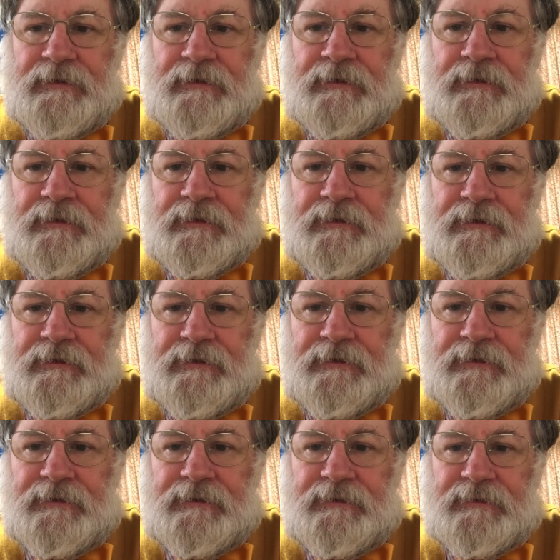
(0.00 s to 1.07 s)

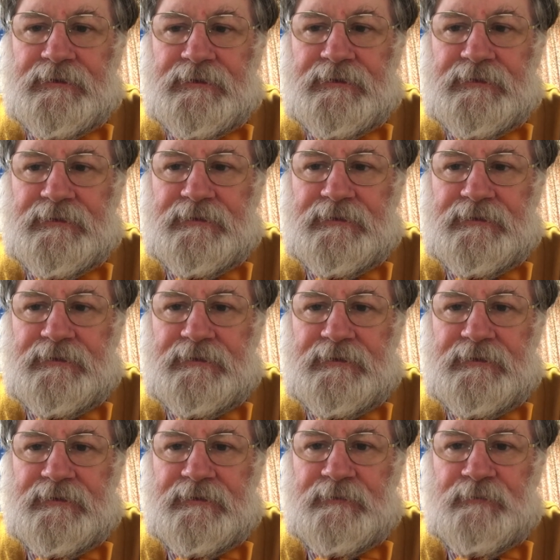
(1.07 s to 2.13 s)
But
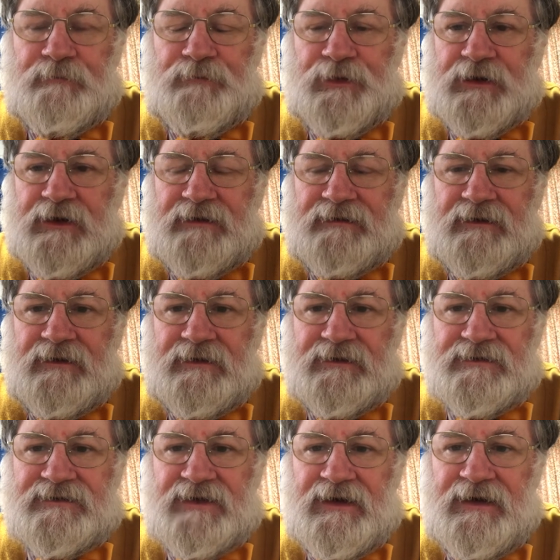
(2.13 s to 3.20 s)
I think
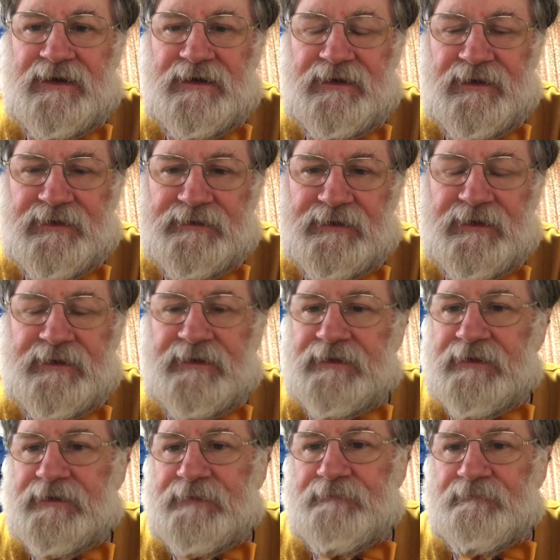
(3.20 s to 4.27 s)
it's highly
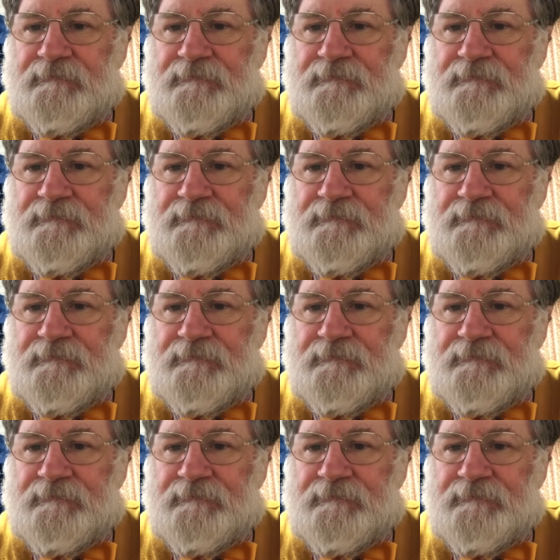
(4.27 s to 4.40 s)
unlikely